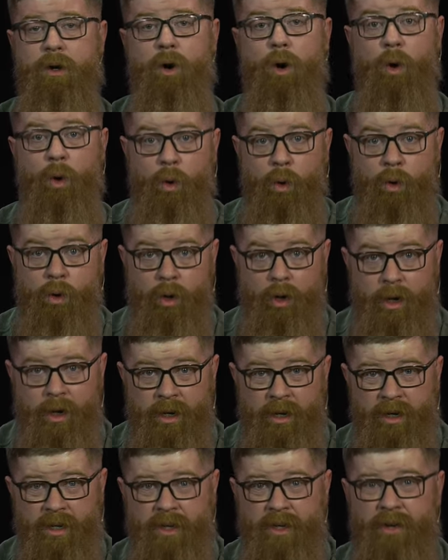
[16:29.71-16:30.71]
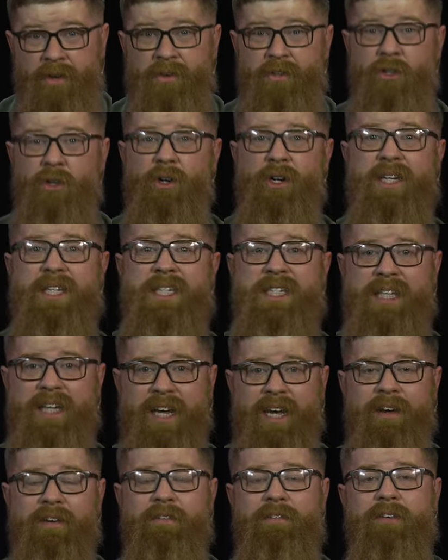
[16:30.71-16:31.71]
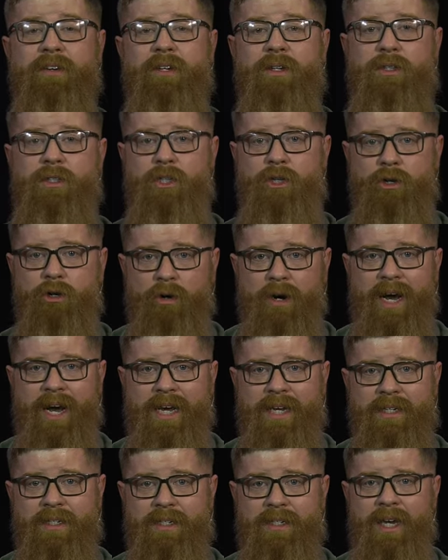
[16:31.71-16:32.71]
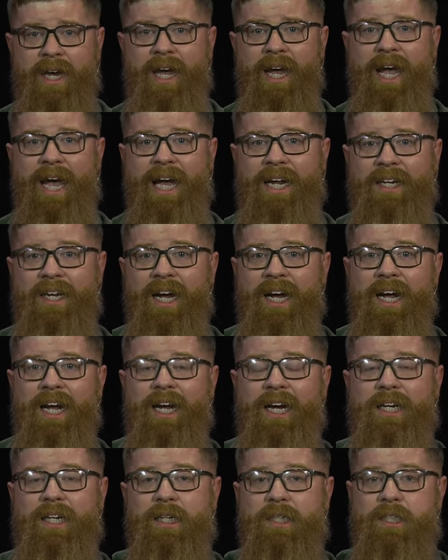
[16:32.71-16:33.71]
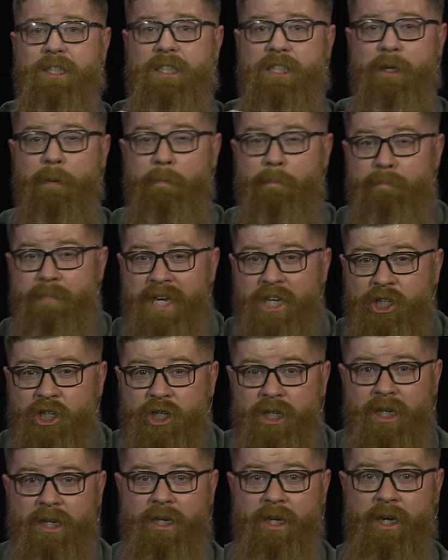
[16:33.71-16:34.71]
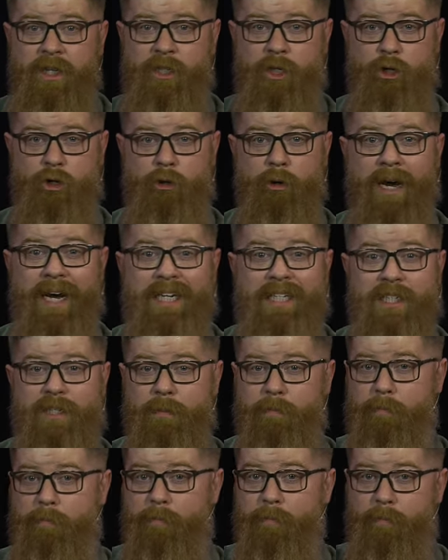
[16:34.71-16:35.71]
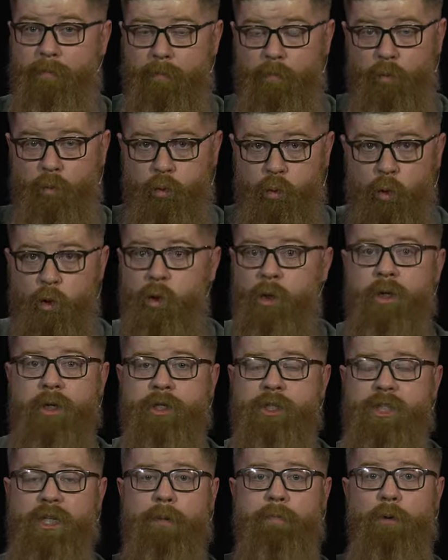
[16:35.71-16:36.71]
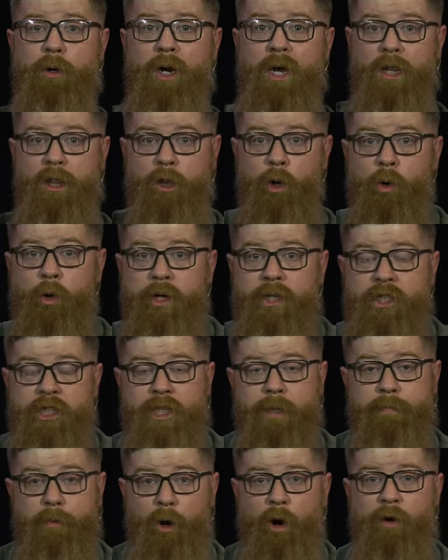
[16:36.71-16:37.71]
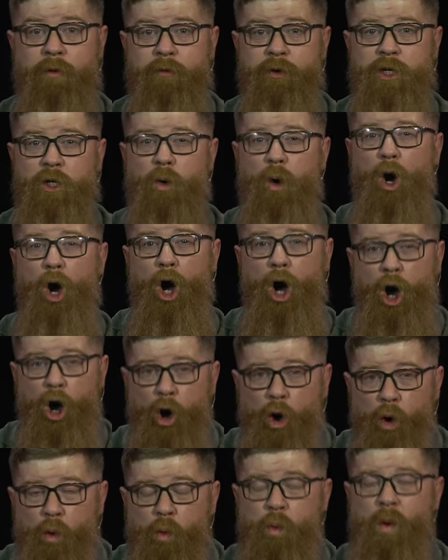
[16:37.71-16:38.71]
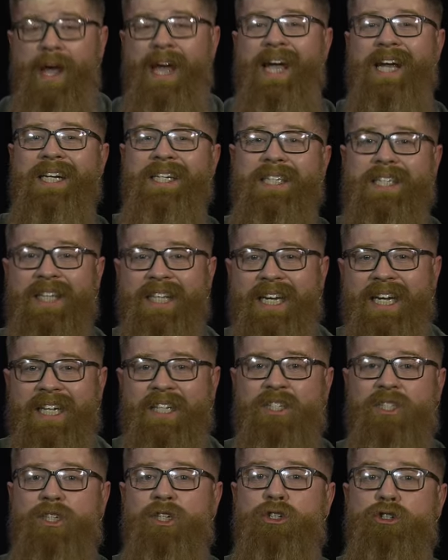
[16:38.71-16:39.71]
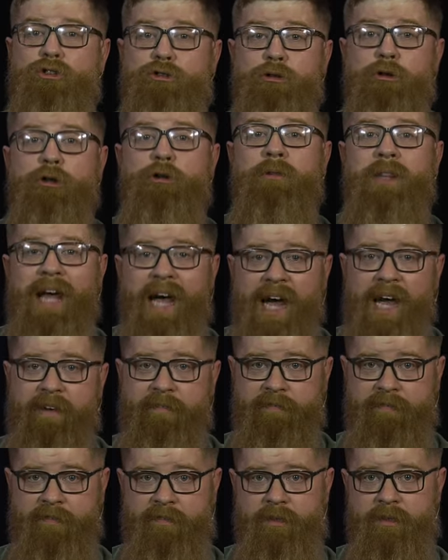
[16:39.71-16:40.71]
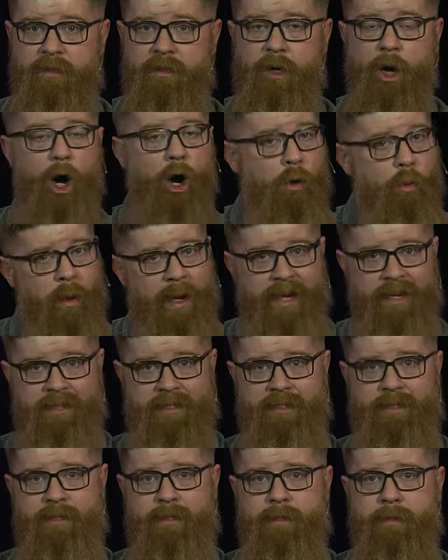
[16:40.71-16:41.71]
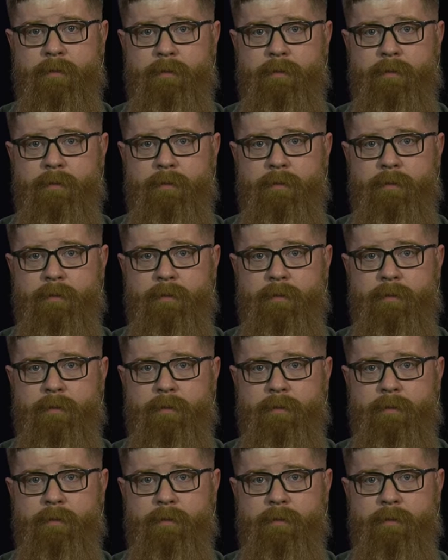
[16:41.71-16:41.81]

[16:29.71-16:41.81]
Or you're a slave to Christ. And submission to Christ's rulership or lordship over you always leads to true life. Always.